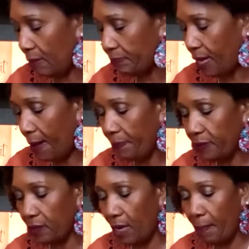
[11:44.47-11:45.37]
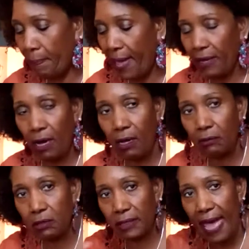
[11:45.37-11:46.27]
up top
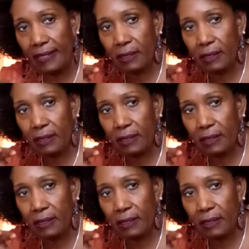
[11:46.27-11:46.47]
of stacks